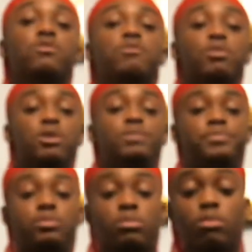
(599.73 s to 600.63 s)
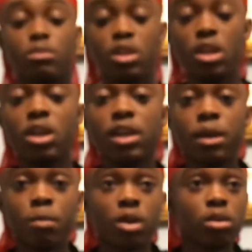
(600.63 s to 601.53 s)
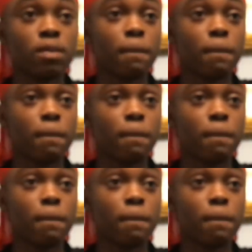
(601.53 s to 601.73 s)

But yeah, man,